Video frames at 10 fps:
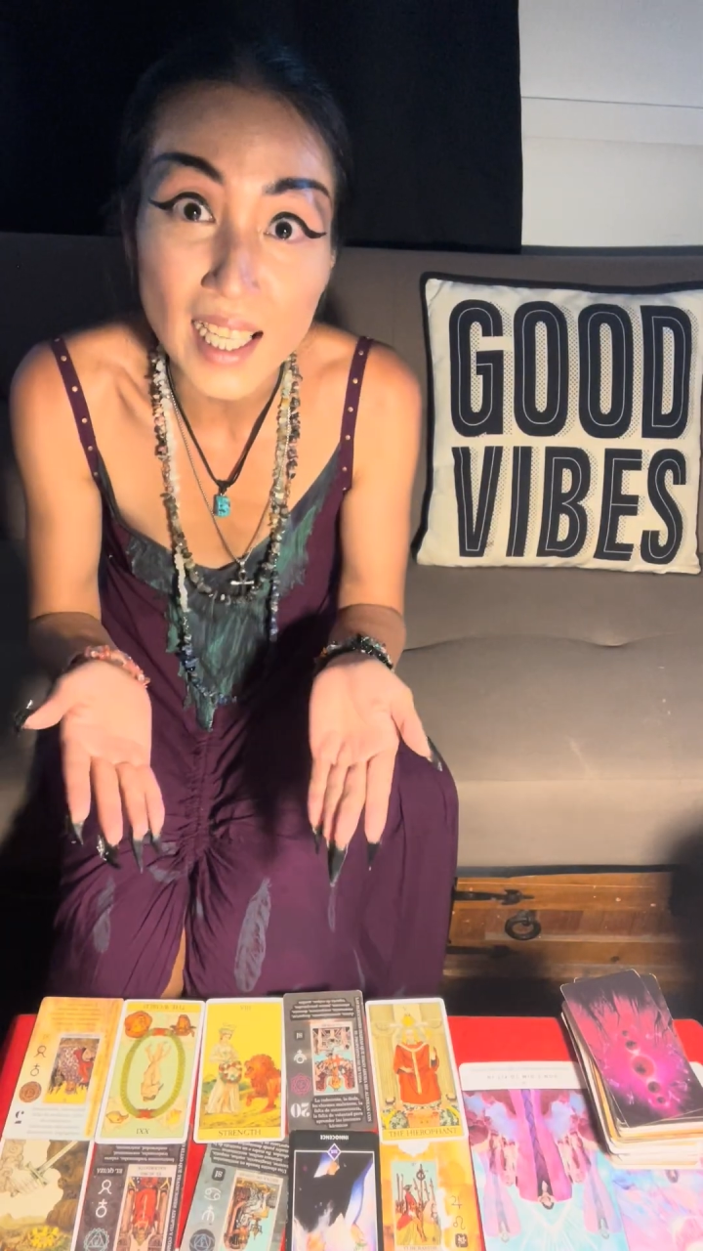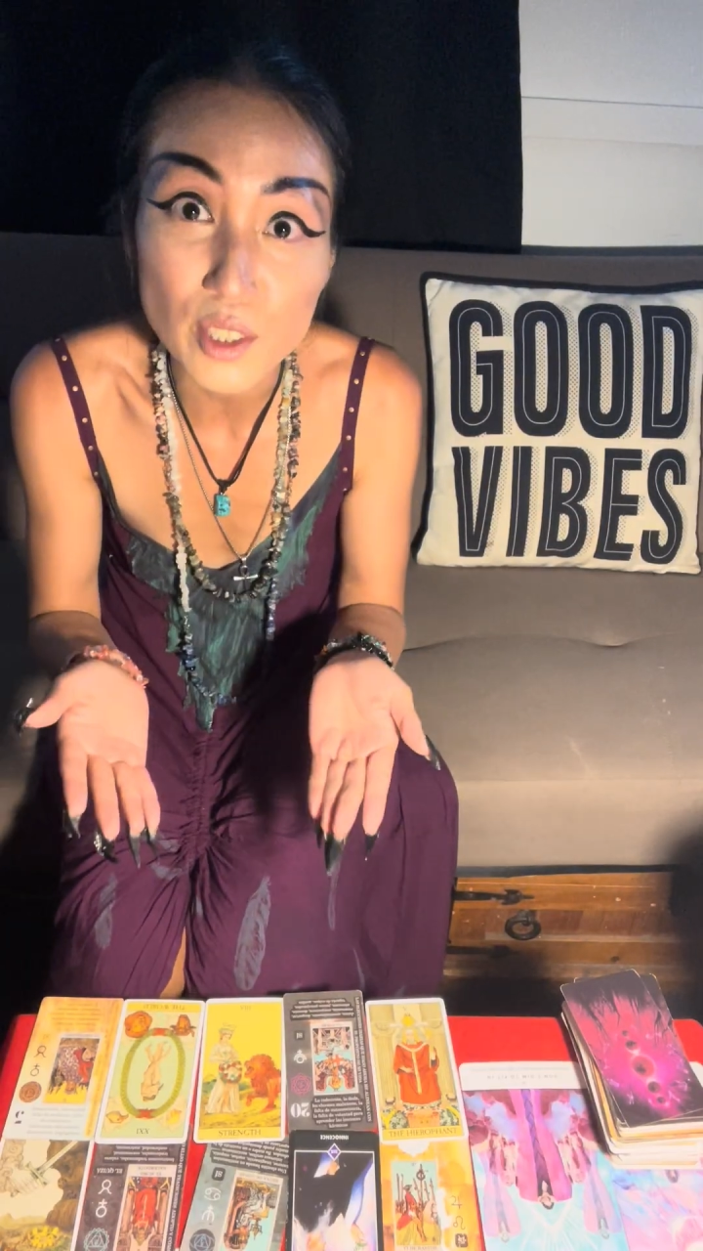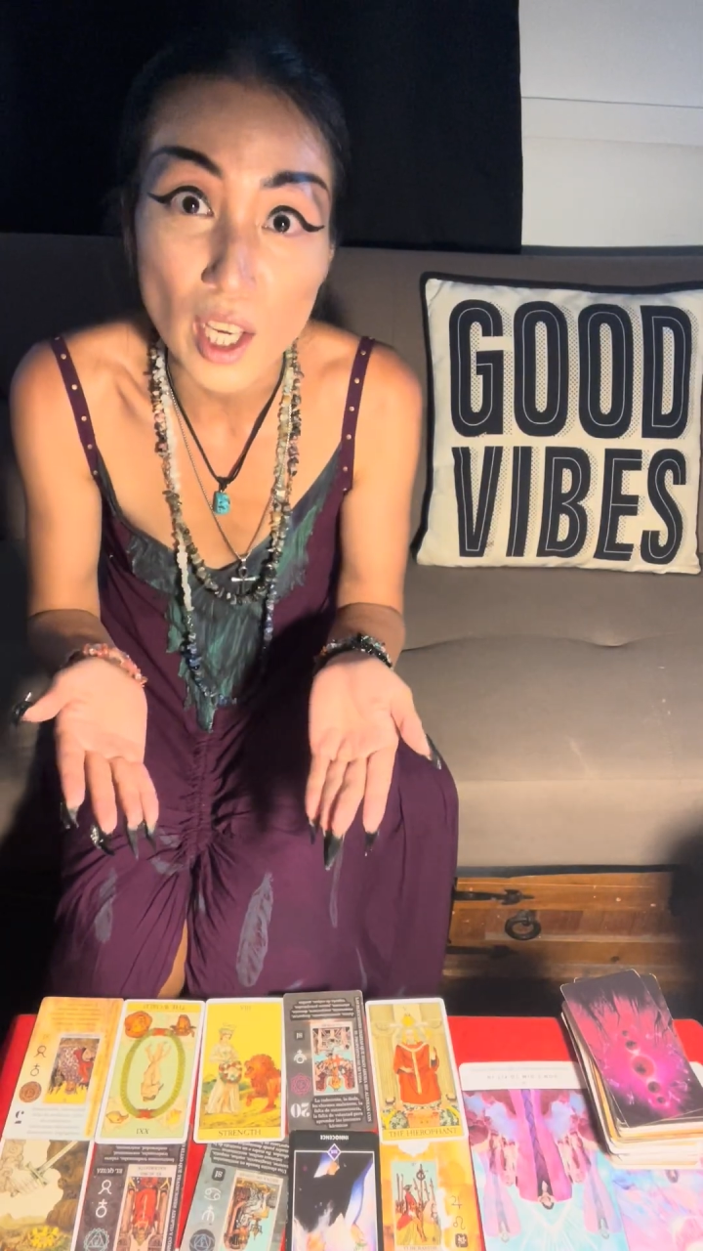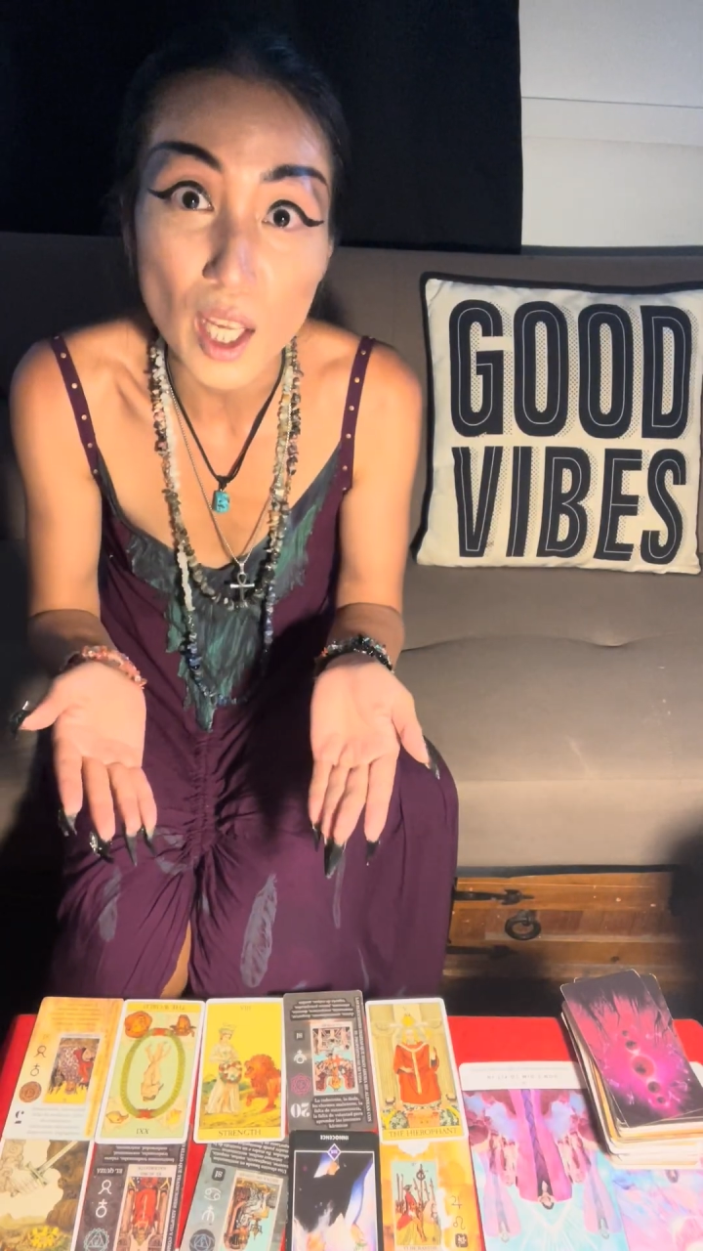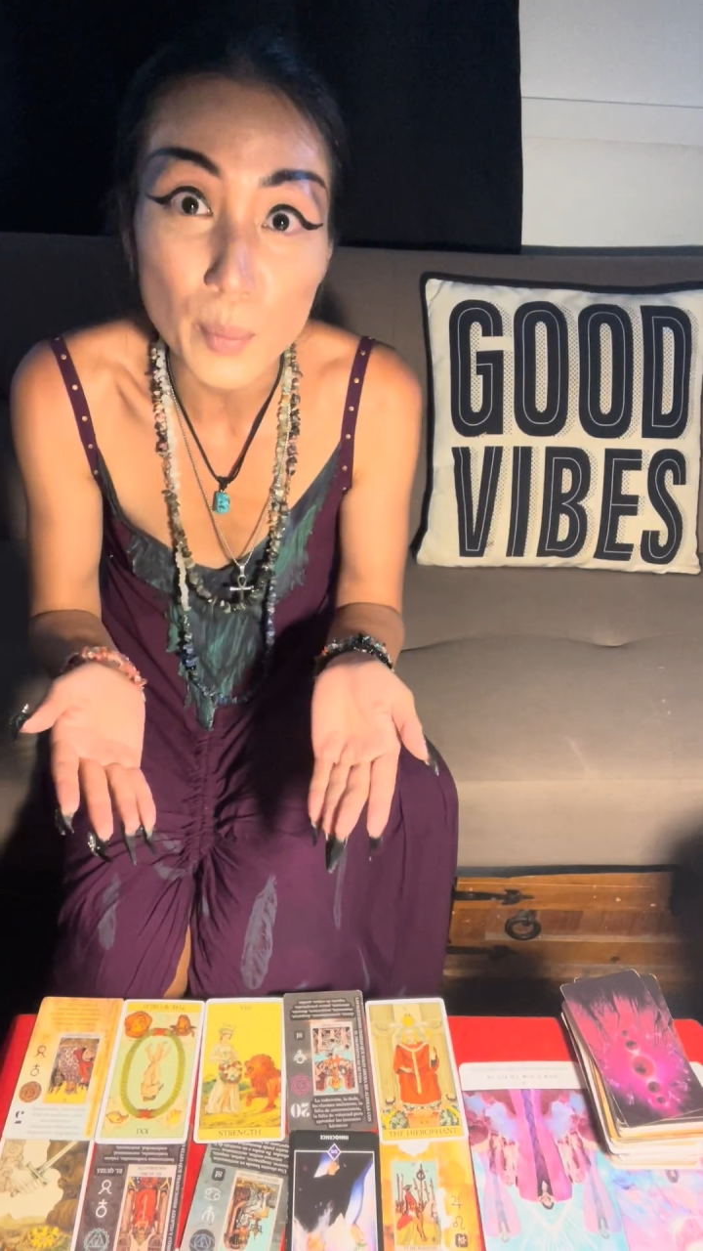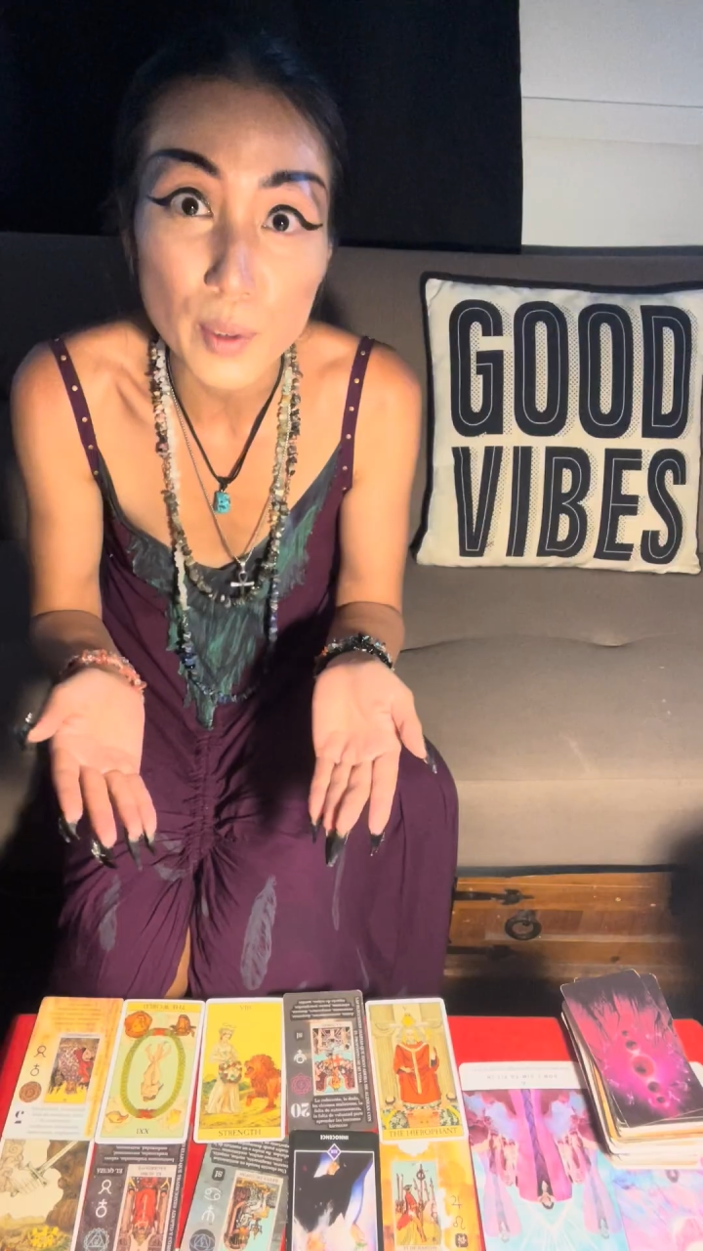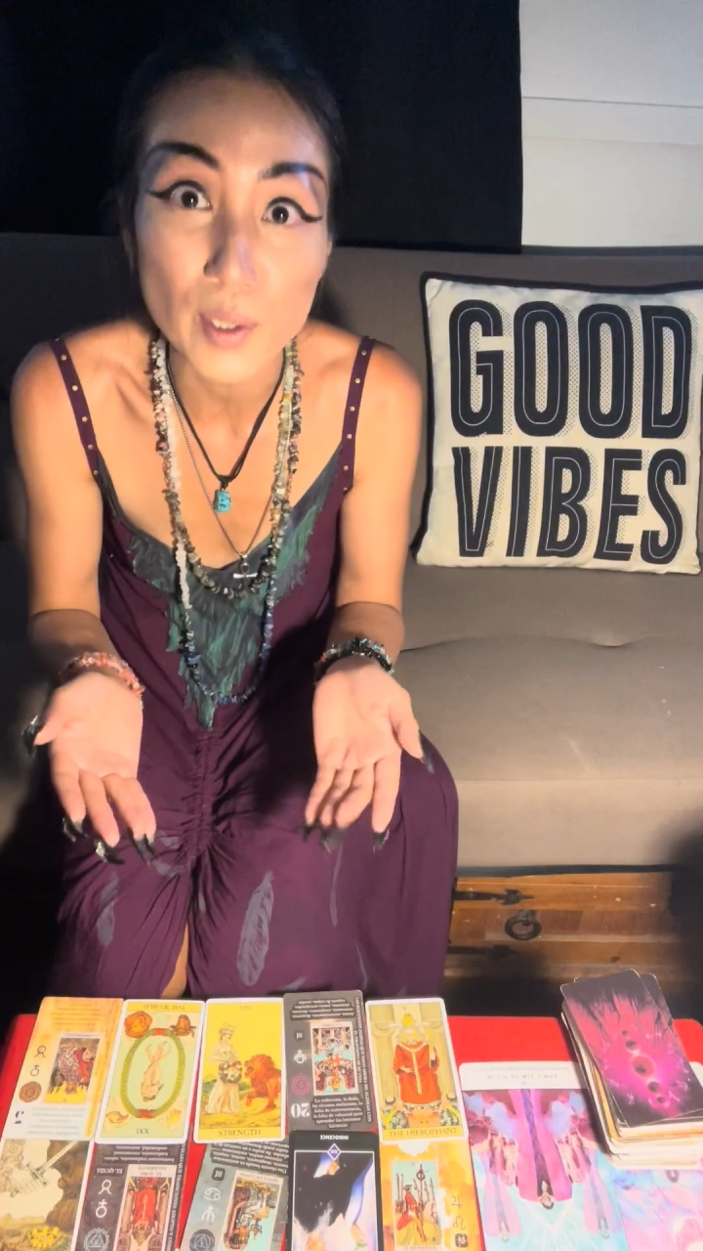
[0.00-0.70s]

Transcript: to help you.